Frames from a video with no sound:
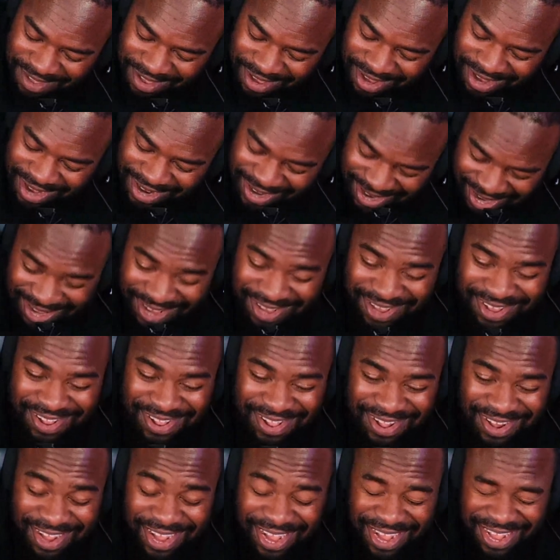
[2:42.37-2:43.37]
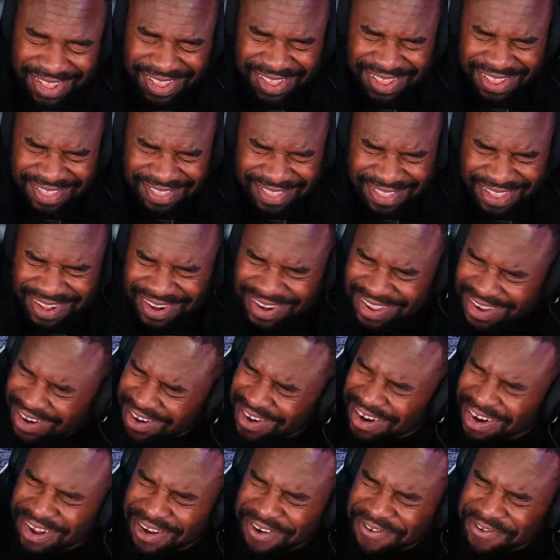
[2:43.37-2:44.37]
I did it. I sat
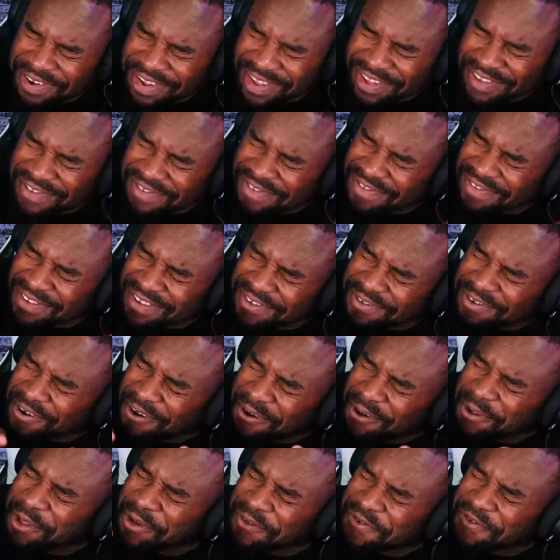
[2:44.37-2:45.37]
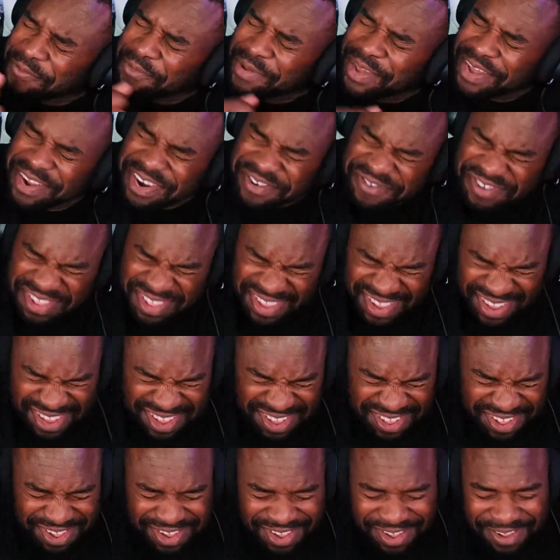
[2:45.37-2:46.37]
there, I cringed, they were all over me and
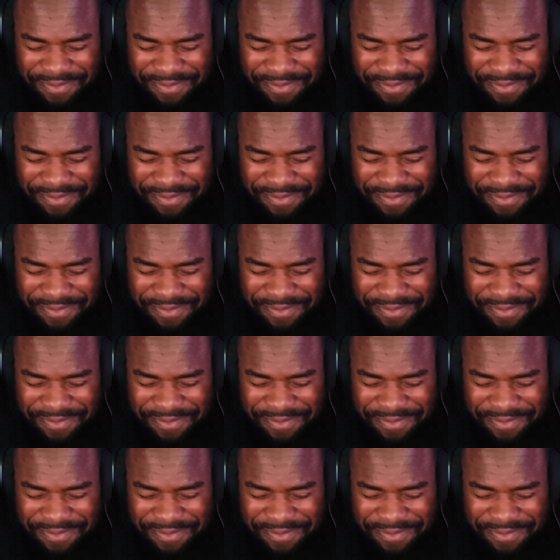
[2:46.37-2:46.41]
everything.